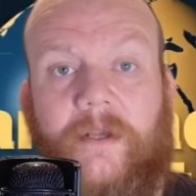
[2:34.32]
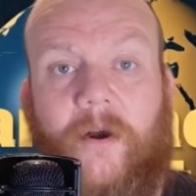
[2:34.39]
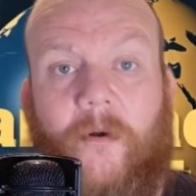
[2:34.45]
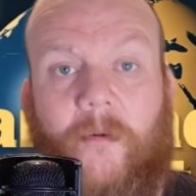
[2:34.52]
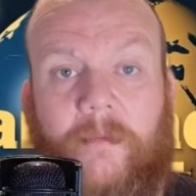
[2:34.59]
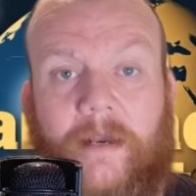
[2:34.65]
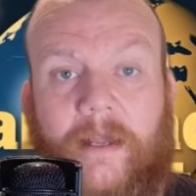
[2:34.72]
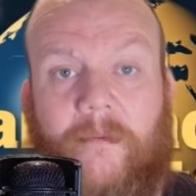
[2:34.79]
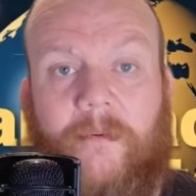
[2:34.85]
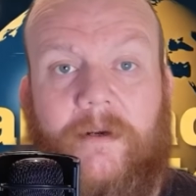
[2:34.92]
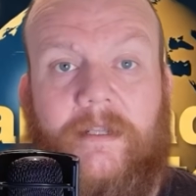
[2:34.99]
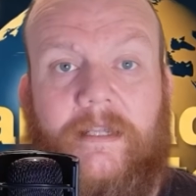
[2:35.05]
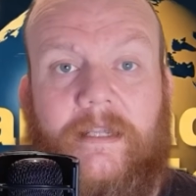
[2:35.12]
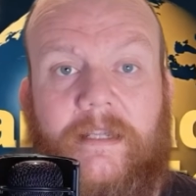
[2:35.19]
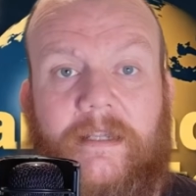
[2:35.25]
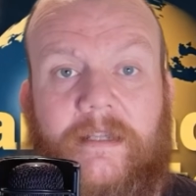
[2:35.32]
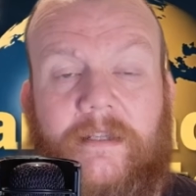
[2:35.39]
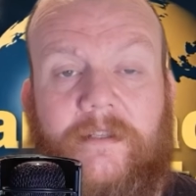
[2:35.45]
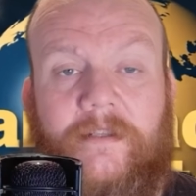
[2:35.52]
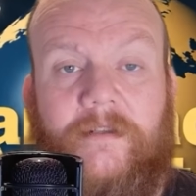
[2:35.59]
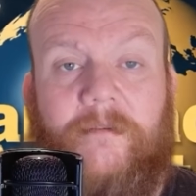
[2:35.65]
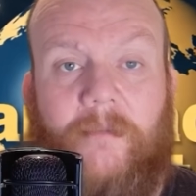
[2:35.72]
home networking,
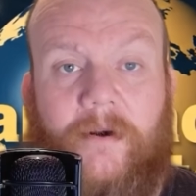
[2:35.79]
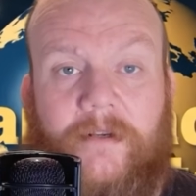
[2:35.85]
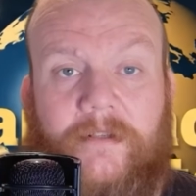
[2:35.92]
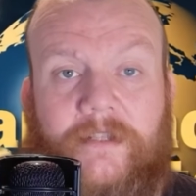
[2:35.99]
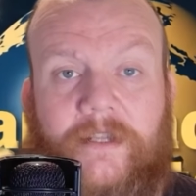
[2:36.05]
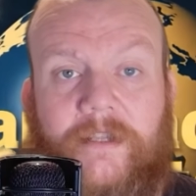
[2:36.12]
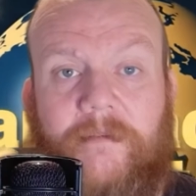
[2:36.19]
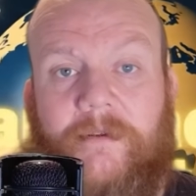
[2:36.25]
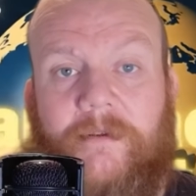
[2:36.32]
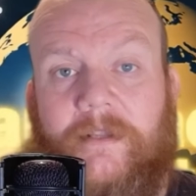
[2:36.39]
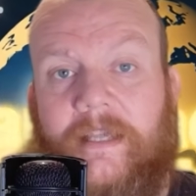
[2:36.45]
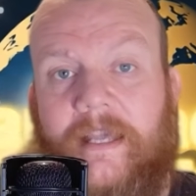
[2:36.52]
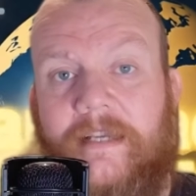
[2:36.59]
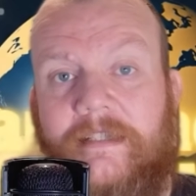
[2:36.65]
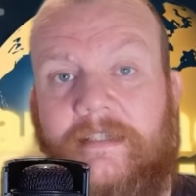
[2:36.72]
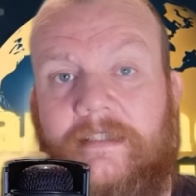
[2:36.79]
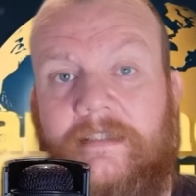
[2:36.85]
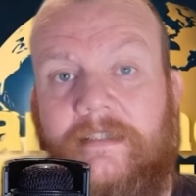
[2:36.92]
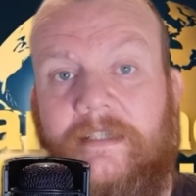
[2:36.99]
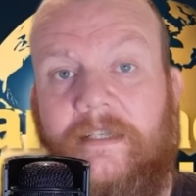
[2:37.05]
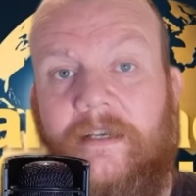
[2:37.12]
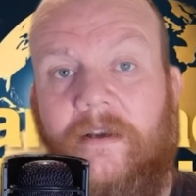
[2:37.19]
emergency
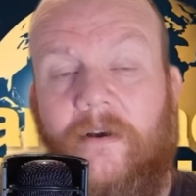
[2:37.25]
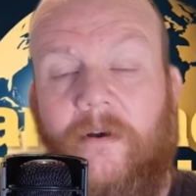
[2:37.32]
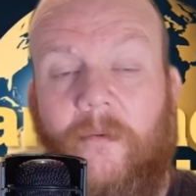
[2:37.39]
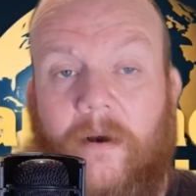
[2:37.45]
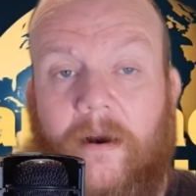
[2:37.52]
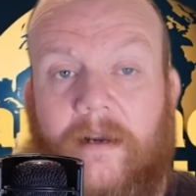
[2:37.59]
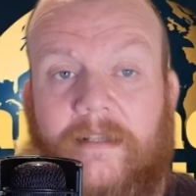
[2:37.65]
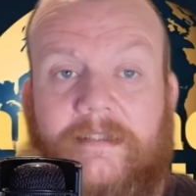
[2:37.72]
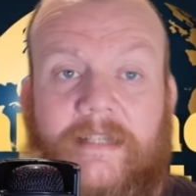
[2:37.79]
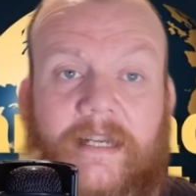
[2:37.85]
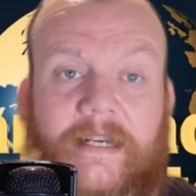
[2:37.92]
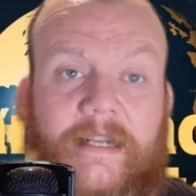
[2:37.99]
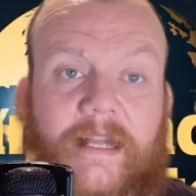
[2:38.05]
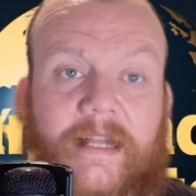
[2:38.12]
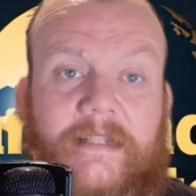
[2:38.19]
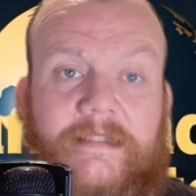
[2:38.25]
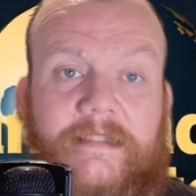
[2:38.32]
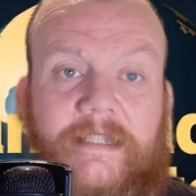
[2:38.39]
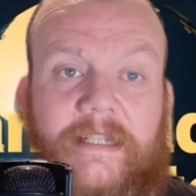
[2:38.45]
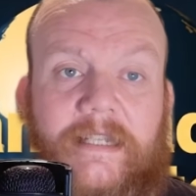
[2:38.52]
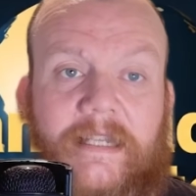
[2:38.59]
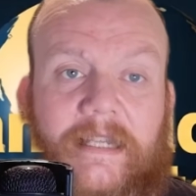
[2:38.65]
communications, wireless
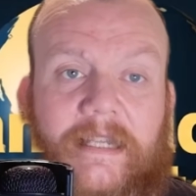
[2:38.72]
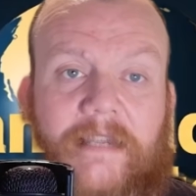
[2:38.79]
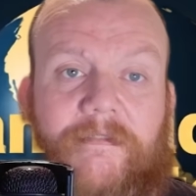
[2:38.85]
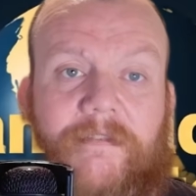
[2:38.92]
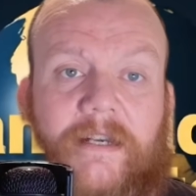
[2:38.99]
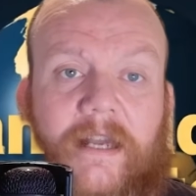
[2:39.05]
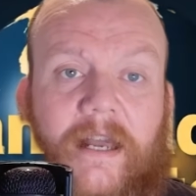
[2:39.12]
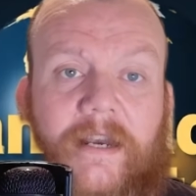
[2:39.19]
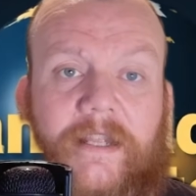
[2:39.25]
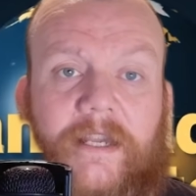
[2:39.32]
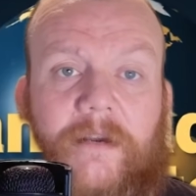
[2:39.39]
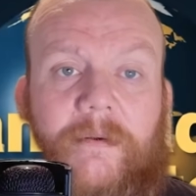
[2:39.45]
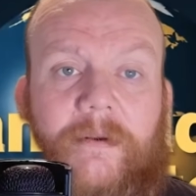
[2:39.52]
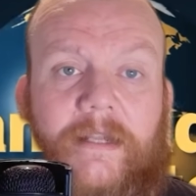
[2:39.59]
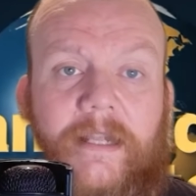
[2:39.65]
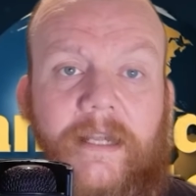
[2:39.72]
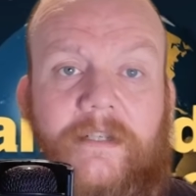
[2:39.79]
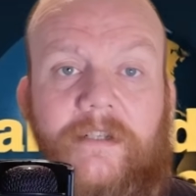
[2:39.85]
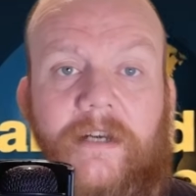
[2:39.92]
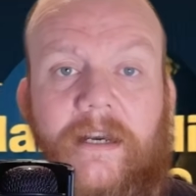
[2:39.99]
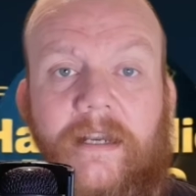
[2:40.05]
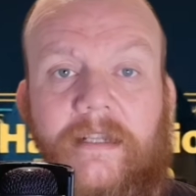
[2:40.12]
technology, even audio and
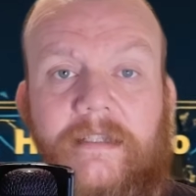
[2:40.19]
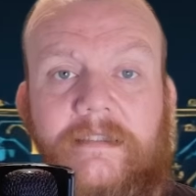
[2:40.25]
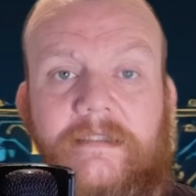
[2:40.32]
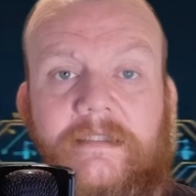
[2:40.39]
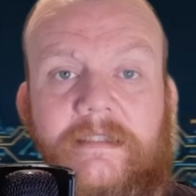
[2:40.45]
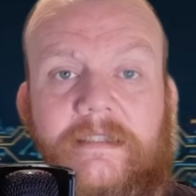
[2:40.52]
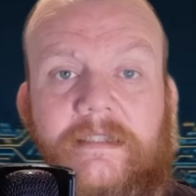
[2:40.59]
electronics.